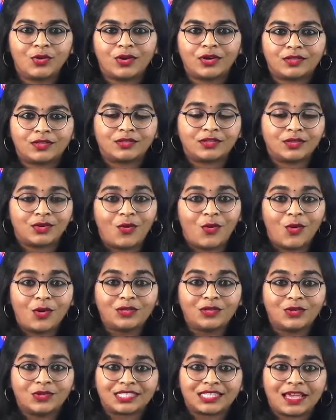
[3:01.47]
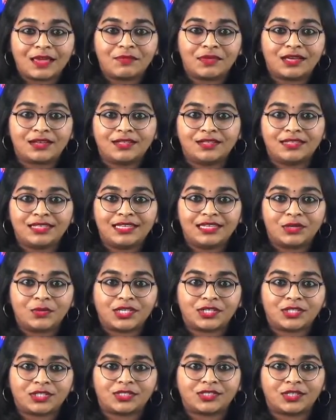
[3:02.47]
at all those chemical
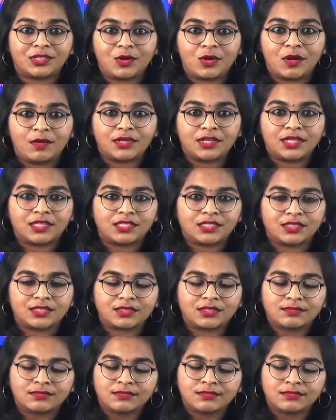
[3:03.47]
equations and combinations.